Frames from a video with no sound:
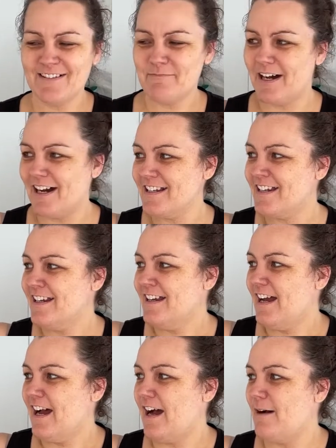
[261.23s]
but
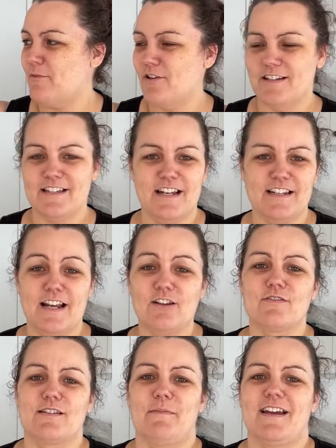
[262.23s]
on a standard day it
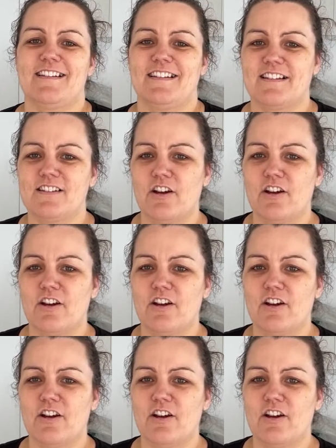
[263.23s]
looks amazing.